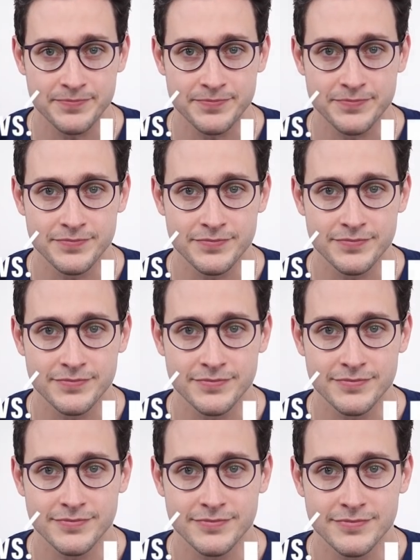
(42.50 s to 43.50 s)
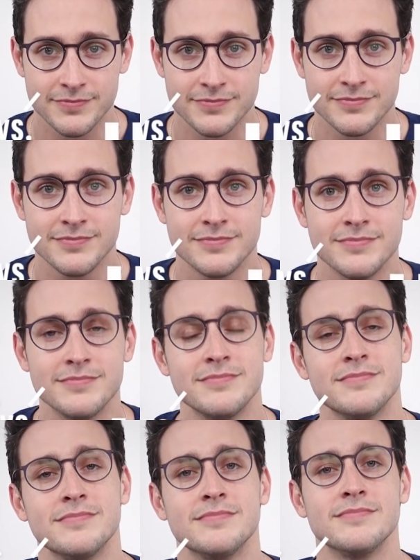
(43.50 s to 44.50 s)

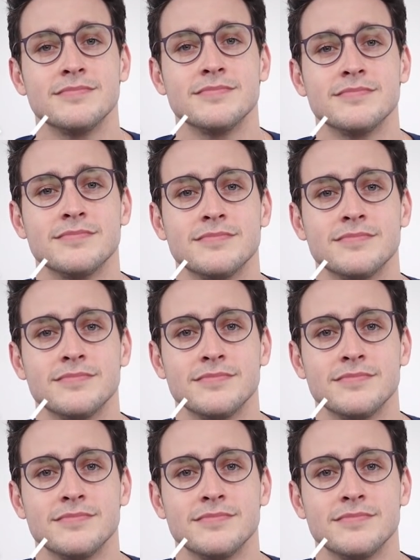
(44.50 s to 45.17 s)
No one is speaking in this clip.